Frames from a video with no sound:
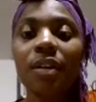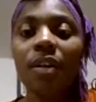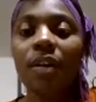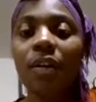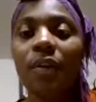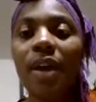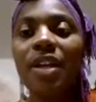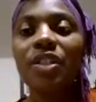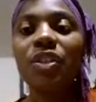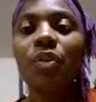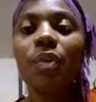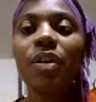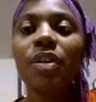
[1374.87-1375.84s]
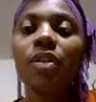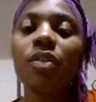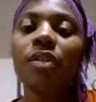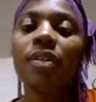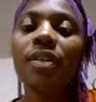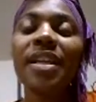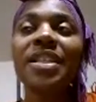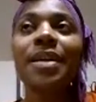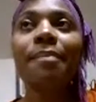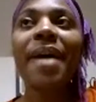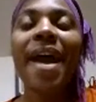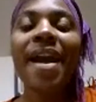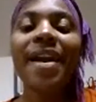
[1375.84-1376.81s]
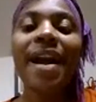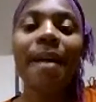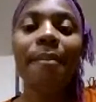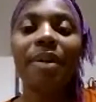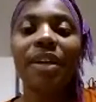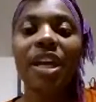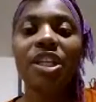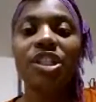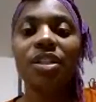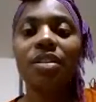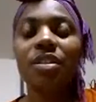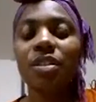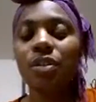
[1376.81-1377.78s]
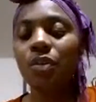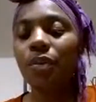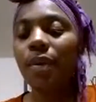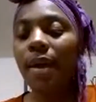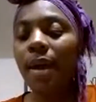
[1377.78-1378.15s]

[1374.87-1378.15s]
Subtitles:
Okay, so when it's a bad combination to